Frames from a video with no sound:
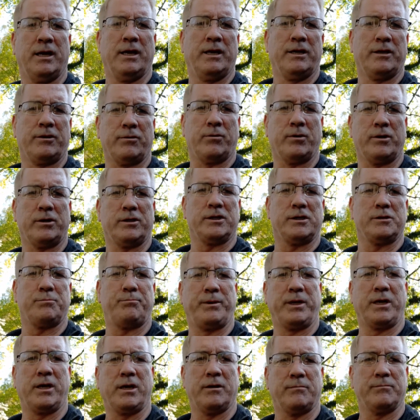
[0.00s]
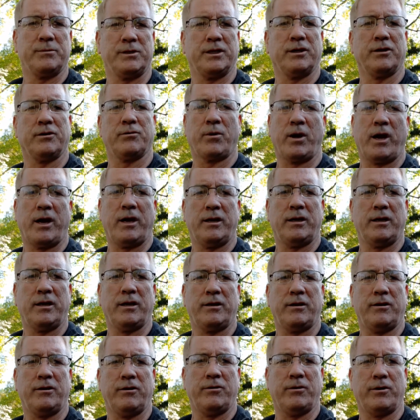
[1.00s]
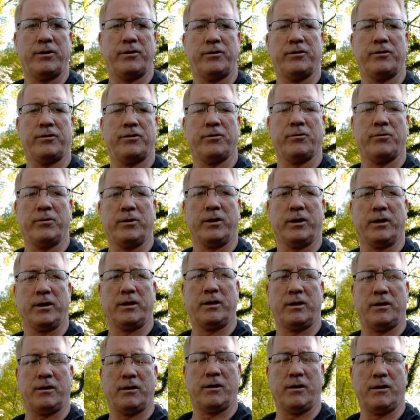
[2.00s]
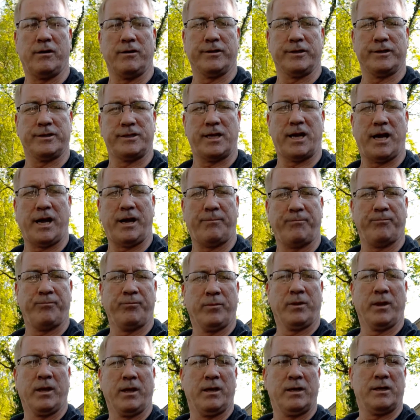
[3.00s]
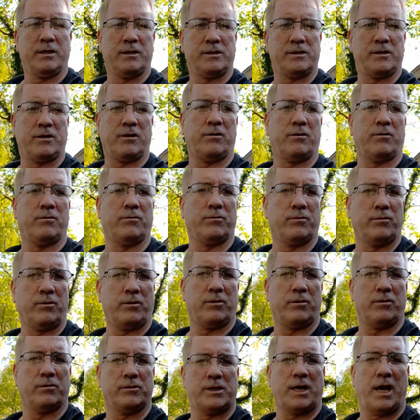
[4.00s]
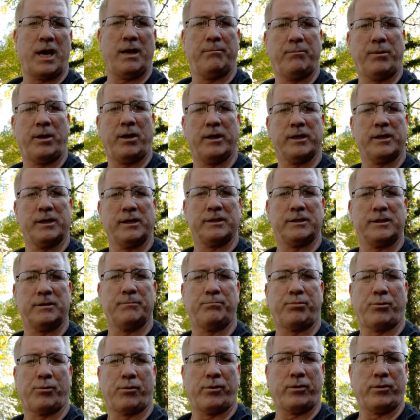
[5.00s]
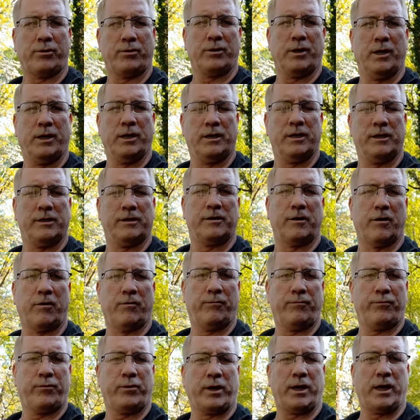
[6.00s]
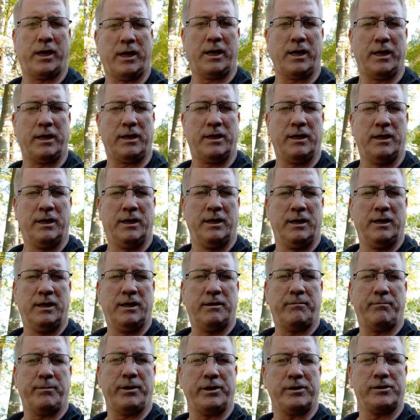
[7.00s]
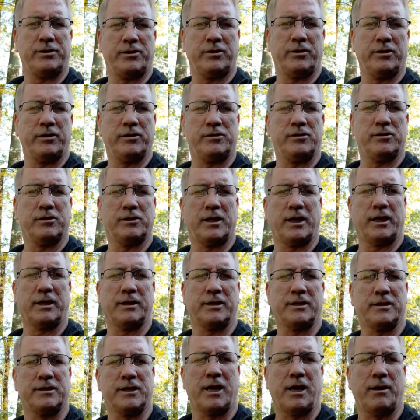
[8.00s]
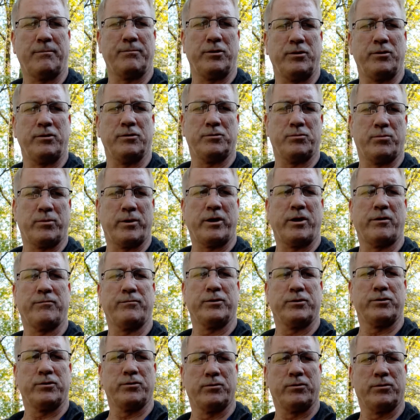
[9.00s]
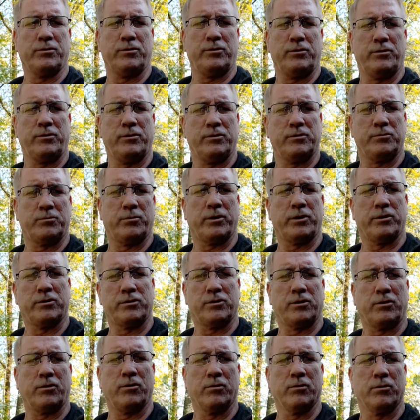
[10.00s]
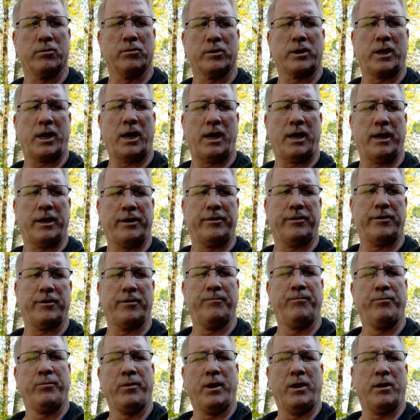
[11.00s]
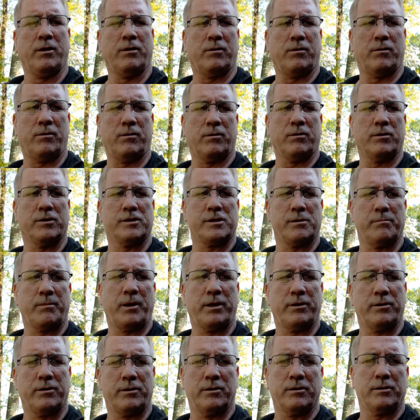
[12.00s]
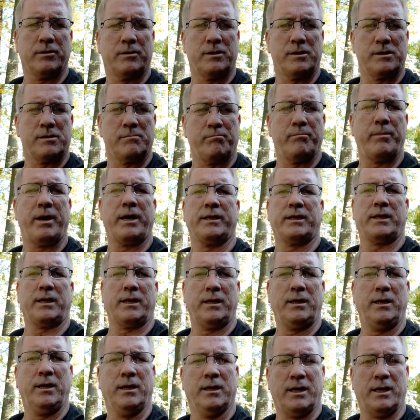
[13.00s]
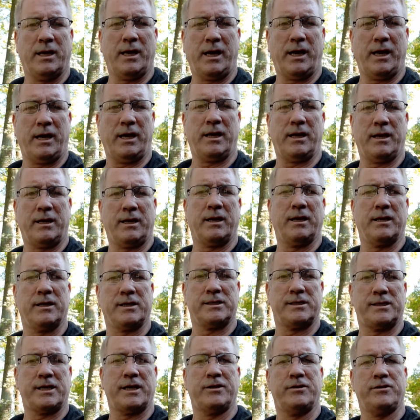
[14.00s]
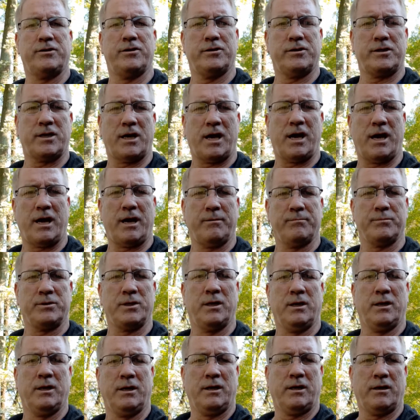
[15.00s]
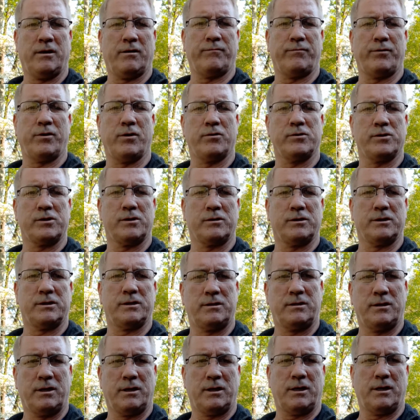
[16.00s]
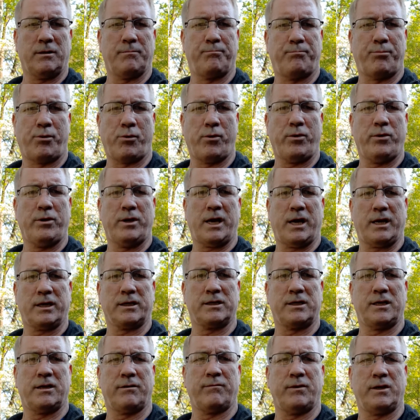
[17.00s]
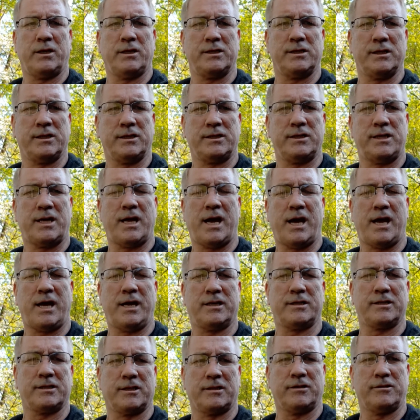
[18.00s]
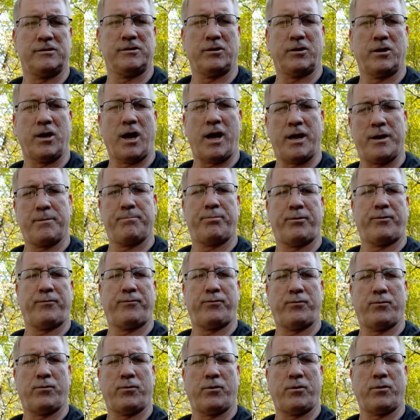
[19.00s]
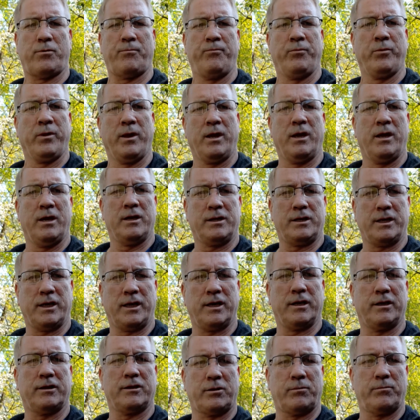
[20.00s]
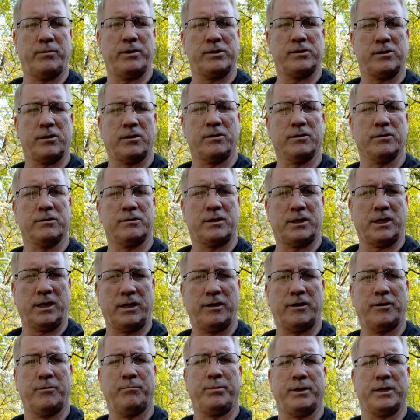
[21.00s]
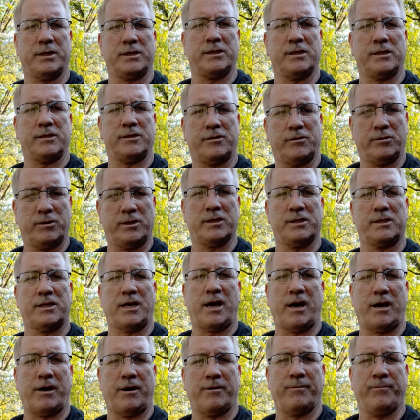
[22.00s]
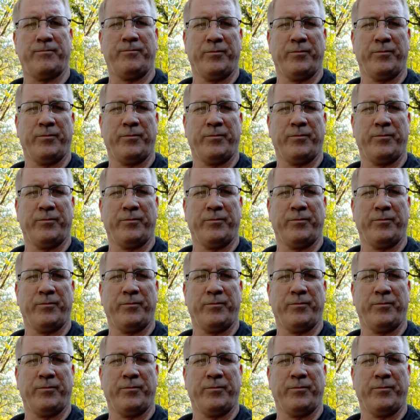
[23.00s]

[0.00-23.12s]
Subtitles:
to where it just becomes ingrained in you and you're doing it all the time. So, time blocking is important. Don't forget it. Make sure that you take the time to use whatever tool you use, whether it's Google Calendar or some other method, and set your times of those important activities and tasks that you got to perform to get the results in your business you desire.